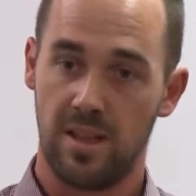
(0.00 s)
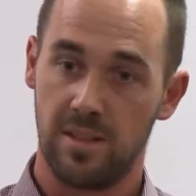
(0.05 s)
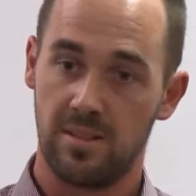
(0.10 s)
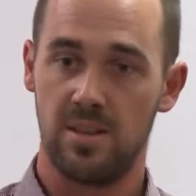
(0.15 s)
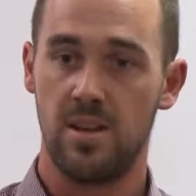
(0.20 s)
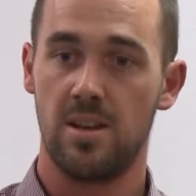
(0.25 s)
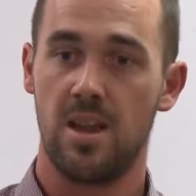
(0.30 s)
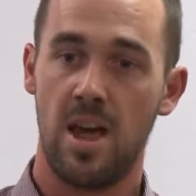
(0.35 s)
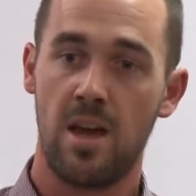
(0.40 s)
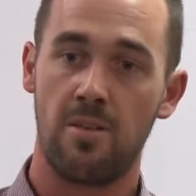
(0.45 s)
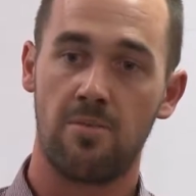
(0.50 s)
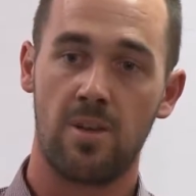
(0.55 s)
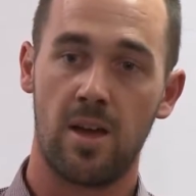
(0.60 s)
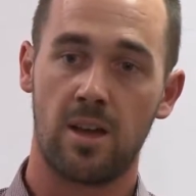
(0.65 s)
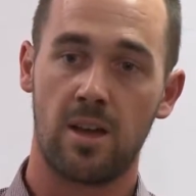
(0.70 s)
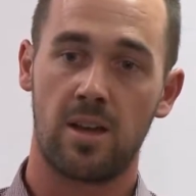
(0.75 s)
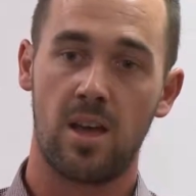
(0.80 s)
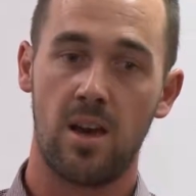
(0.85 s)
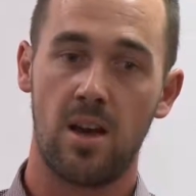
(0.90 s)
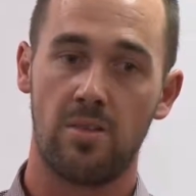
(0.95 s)
did have
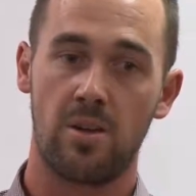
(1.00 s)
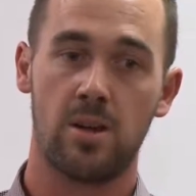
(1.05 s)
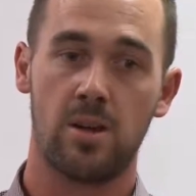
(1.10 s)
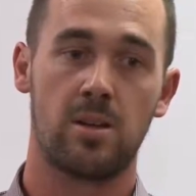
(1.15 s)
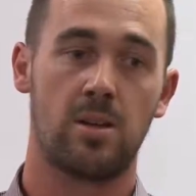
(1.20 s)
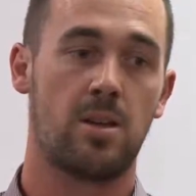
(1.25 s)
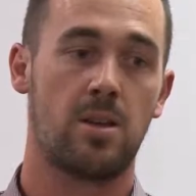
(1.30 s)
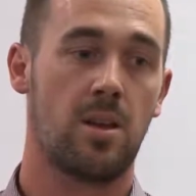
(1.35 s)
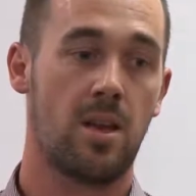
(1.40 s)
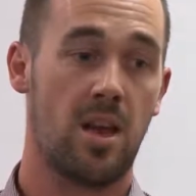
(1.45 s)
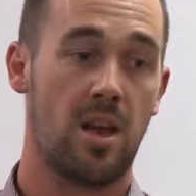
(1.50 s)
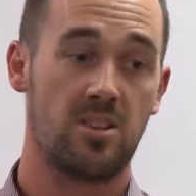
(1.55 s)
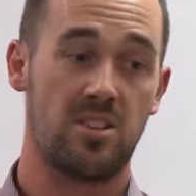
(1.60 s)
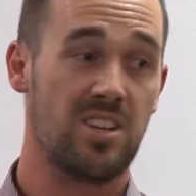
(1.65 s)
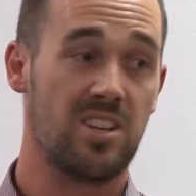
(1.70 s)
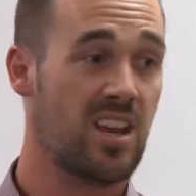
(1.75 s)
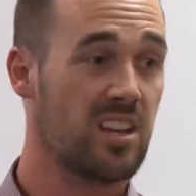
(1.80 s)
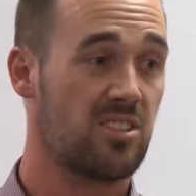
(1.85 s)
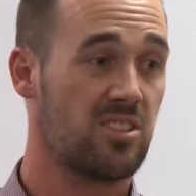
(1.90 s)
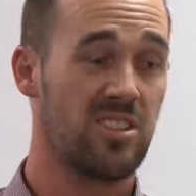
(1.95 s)
that cover, and
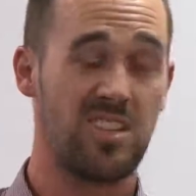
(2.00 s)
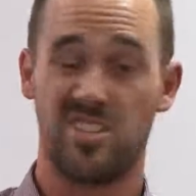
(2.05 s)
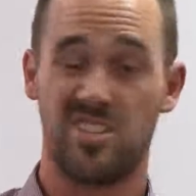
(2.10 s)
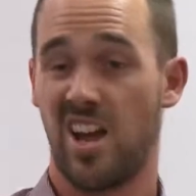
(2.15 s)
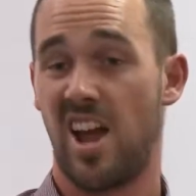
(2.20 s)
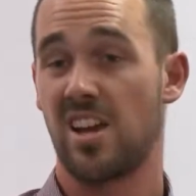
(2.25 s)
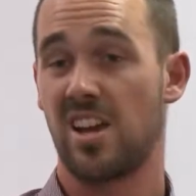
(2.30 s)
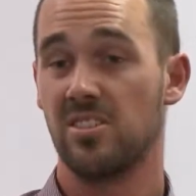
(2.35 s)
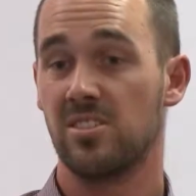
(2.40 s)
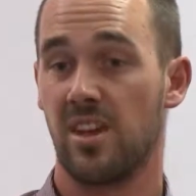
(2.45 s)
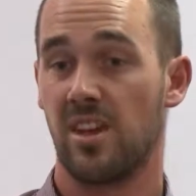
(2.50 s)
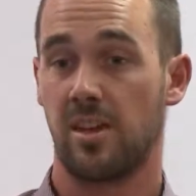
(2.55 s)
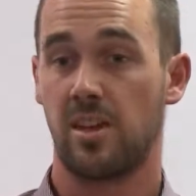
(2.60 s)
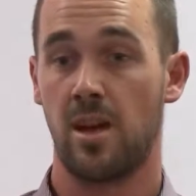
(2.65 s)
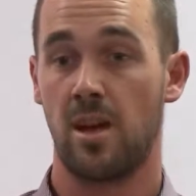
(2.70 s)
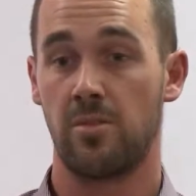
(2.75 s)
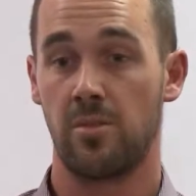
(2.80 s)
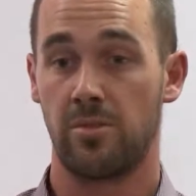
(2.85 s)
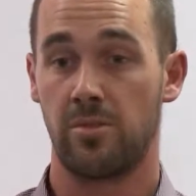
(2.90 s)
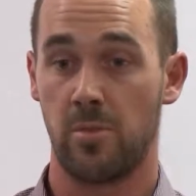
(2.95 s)
she'd actually changed that
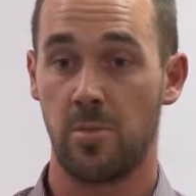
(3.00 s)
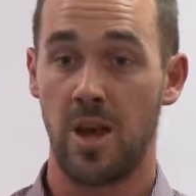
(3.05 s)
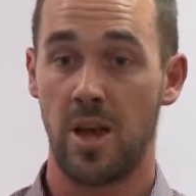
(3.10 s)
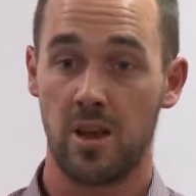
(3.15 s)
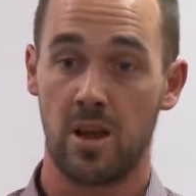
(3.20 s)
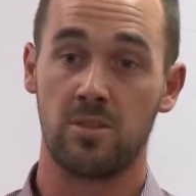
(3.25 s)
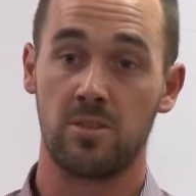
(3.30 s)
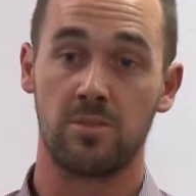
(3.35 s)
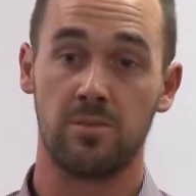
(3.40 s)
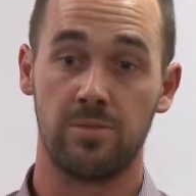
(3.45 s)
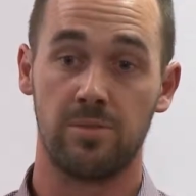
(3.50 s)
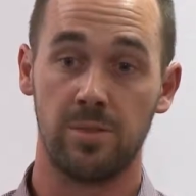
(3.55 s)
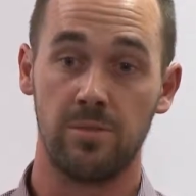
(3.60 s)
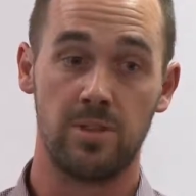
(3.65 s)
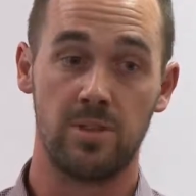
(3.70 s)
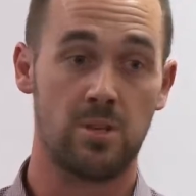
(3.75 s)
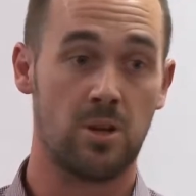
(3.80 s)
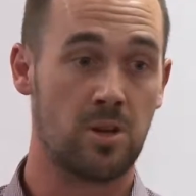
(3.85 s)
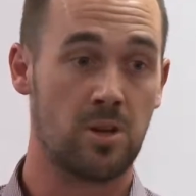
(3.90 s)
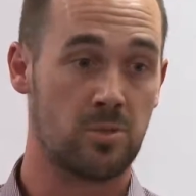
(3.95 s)
cover from
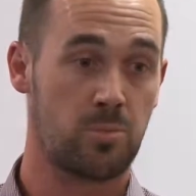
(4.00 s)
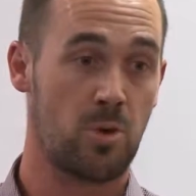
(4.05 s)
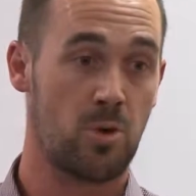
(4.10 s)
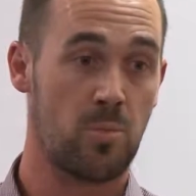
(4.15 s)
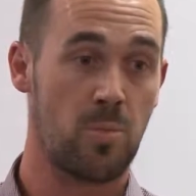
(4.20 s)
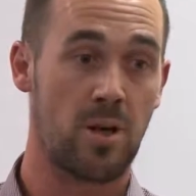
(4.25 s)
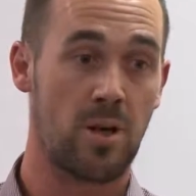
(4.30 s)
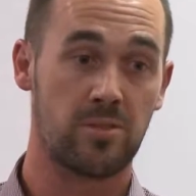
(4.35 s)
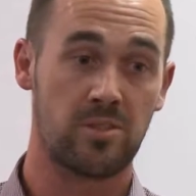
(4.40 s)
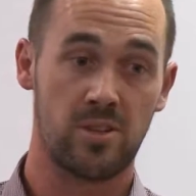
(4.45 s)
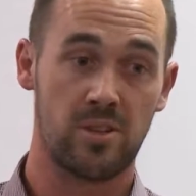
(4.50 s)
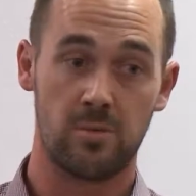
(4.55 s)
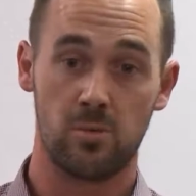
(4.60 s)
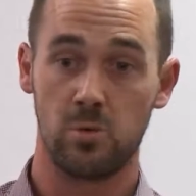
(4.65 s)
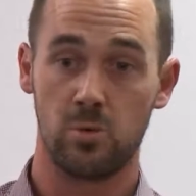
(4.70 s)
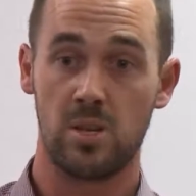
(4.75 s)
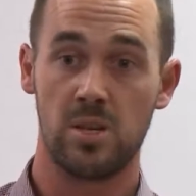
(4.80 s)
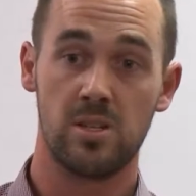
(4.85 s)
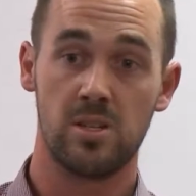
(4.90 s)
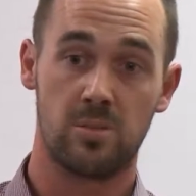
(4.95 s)
$850 per month
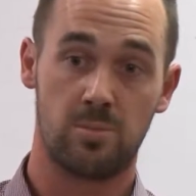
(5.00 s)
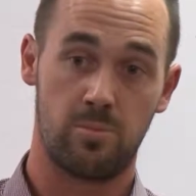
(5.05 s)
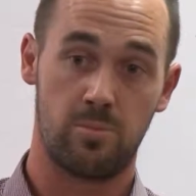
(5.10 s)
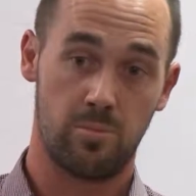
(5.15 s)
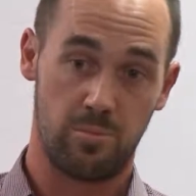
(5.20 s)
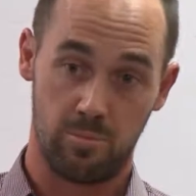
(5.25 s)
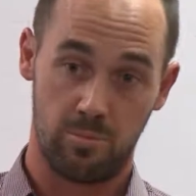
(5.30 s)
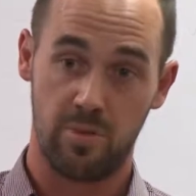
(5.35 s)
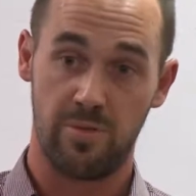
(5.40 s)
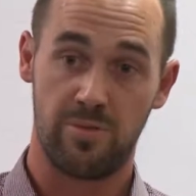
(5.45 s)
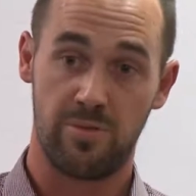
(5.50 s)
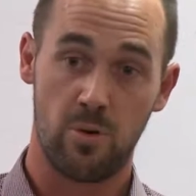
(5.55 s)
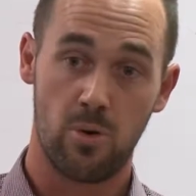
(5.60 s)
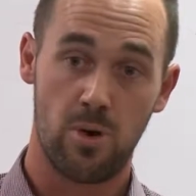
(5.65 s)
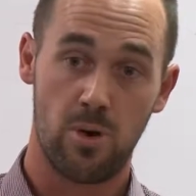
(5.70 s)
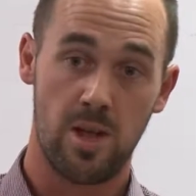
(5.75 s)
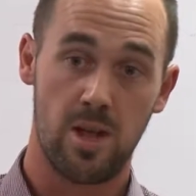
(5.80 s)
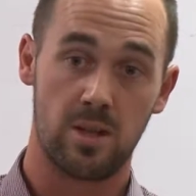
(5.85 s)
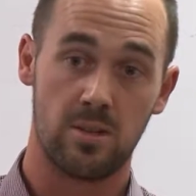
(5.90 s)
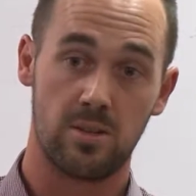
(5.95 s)
several years
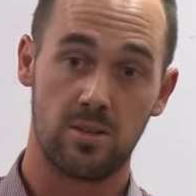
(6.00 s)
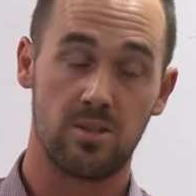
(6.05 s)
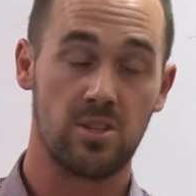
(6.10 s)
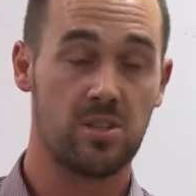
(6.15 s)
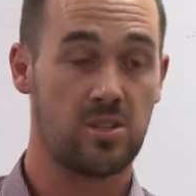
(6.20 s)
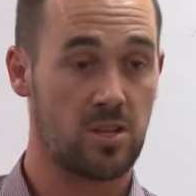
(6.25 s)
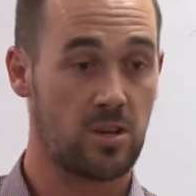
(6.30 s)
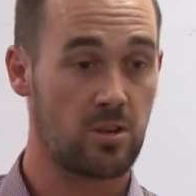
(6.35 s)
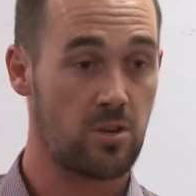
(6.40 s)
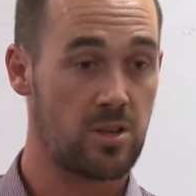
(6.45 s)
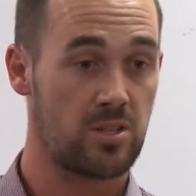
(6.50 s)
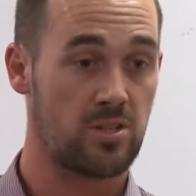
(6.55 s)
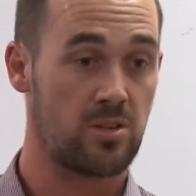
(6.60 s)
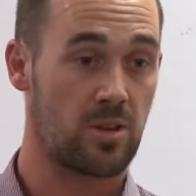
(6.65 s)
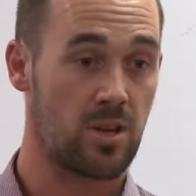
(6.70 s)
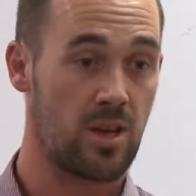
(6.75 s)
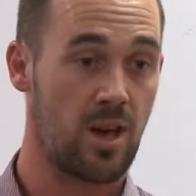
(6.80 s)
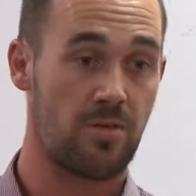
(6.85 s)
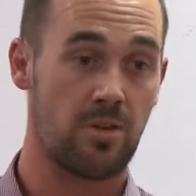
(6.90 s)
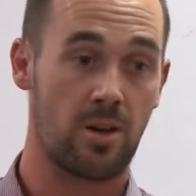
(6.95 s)
beforehand, she's increased
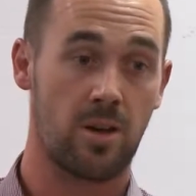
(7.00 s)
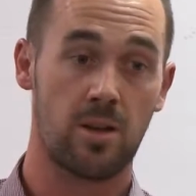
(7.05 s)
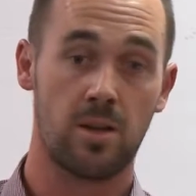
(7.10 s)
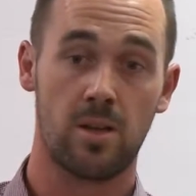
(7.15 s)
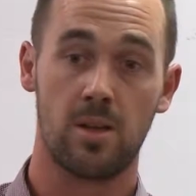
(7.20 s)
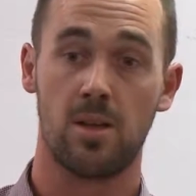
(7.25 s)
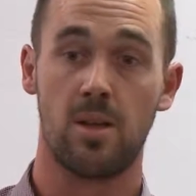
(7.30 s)
her cover.